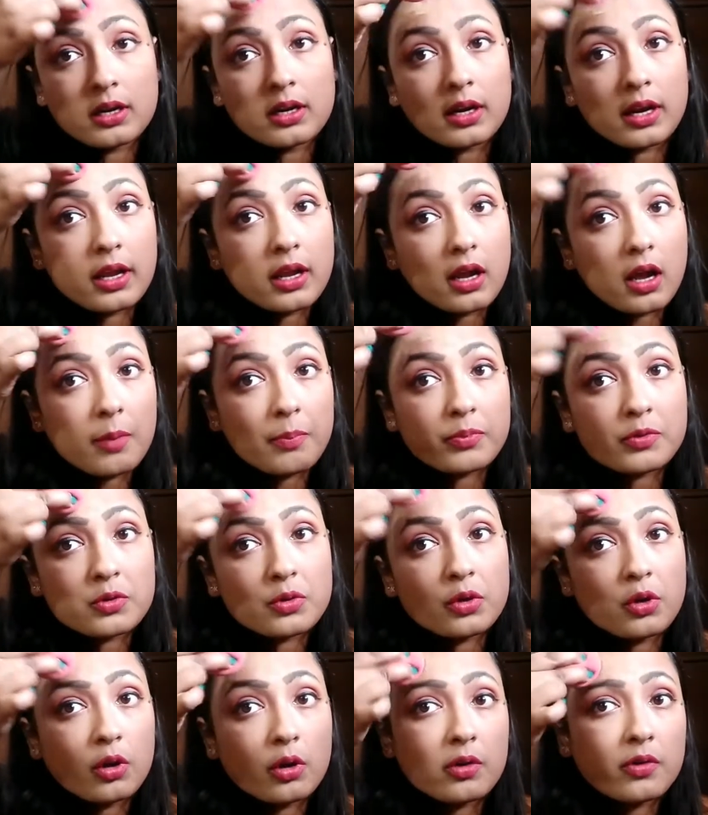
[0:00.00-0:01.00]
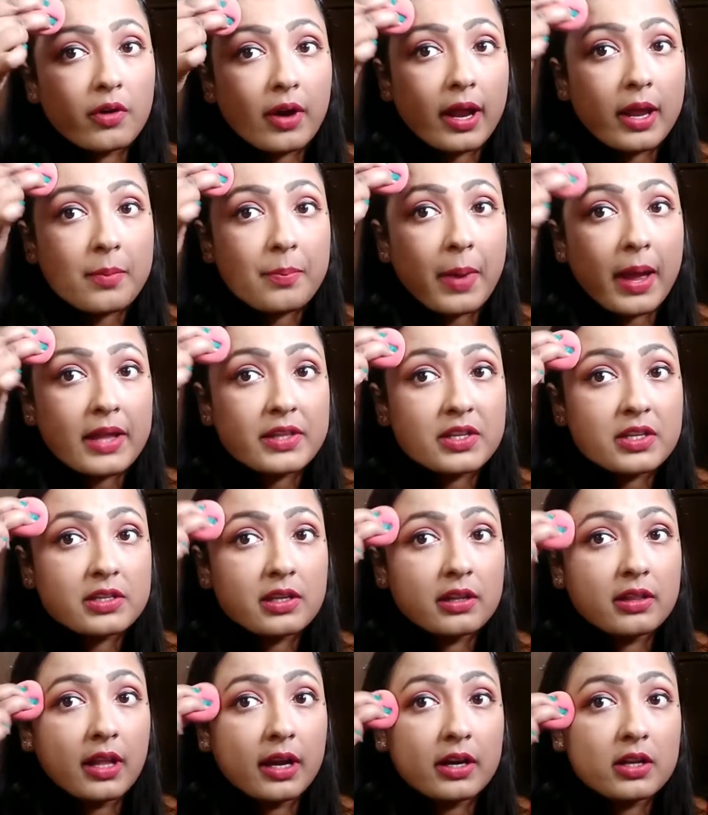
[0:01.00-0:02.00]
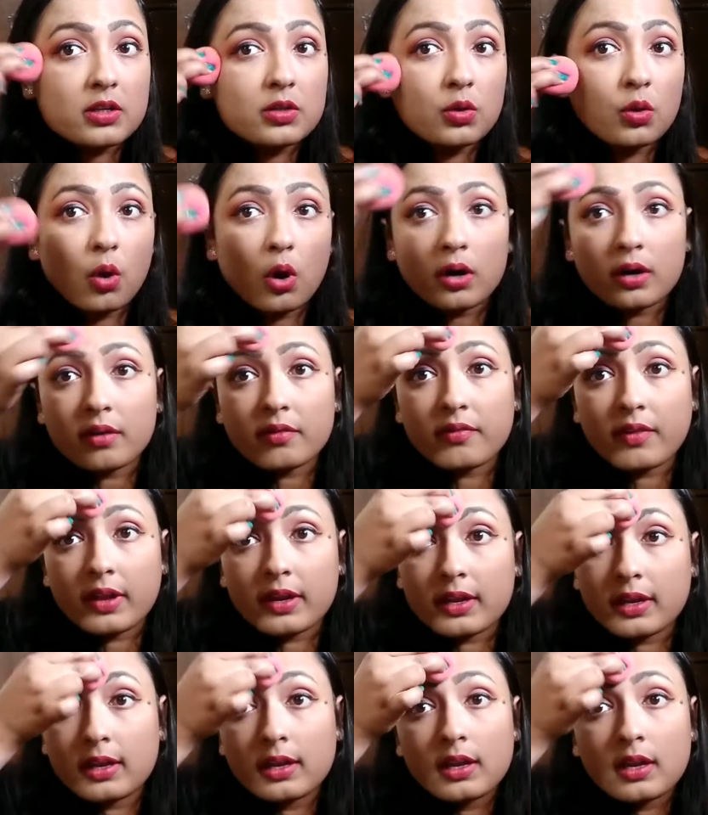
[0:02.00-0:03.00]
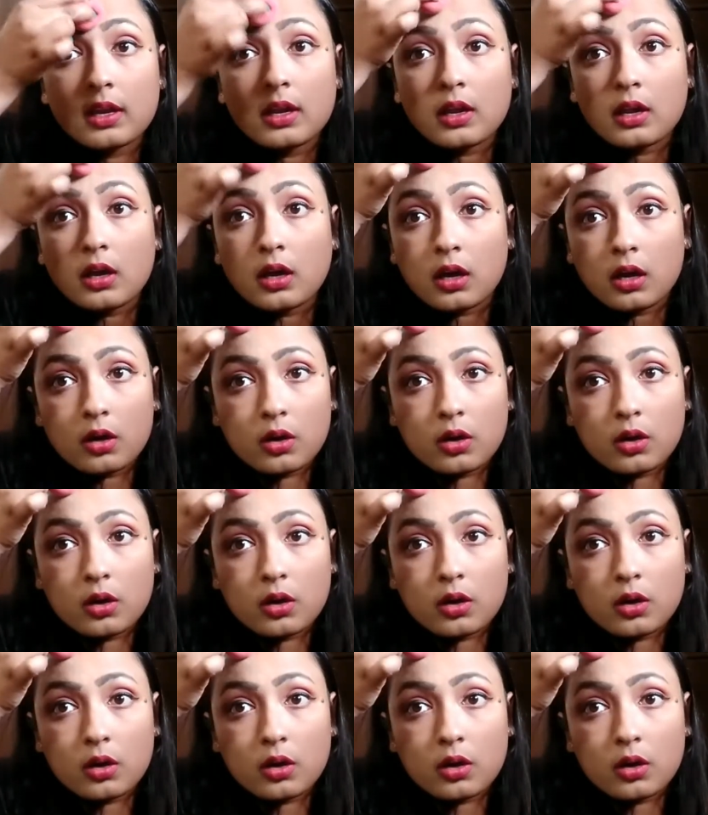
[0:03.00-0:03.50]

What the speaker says: cling up to your dry patches, and that is not a very